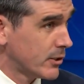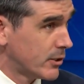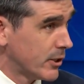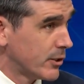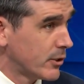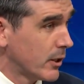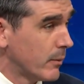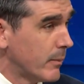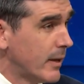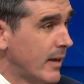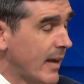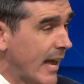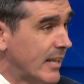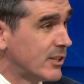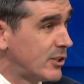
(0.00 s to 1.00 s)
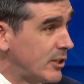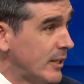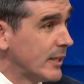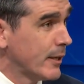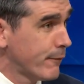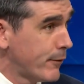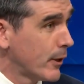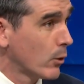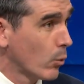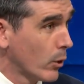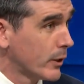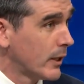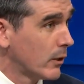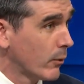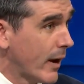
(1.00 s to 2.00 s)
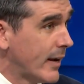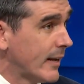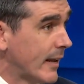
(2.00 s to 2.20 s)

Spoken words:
system, and seeing if they're working right.